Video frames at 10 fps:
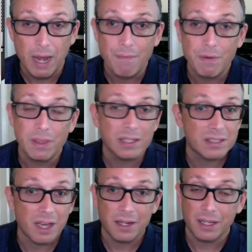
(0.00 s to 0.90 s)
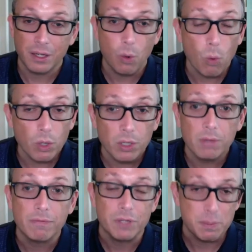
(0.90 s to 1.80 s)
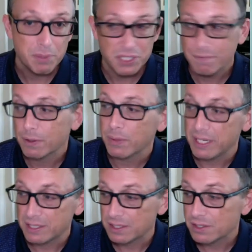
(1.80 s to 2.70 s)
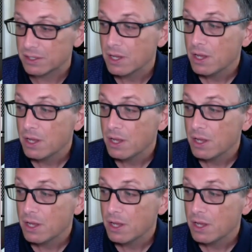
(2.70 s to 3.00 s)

Everything is done in an order for specific reasons.